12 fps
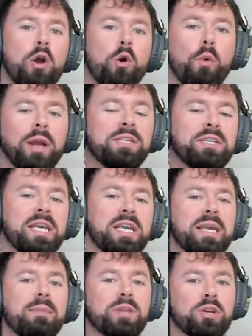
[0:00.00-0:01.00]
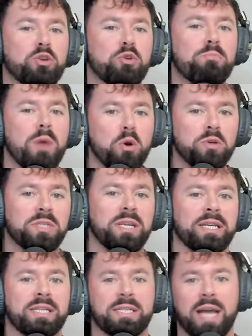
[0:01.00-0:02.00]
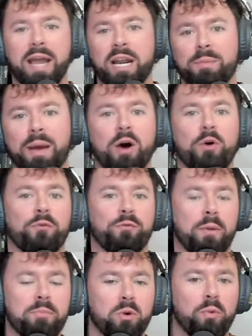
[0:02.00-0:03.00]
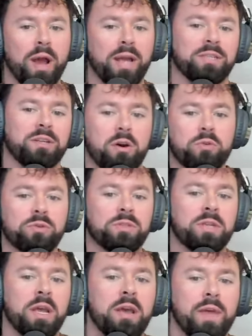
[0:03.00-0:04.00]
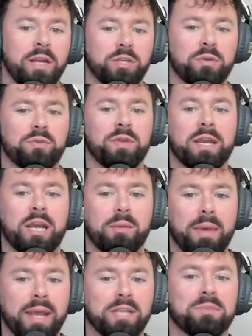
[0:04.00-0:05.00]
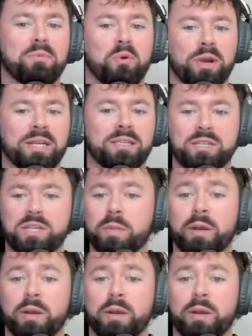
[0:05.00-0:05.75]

Which teams are you most excited about from the West Coast that you think could make some noise this year?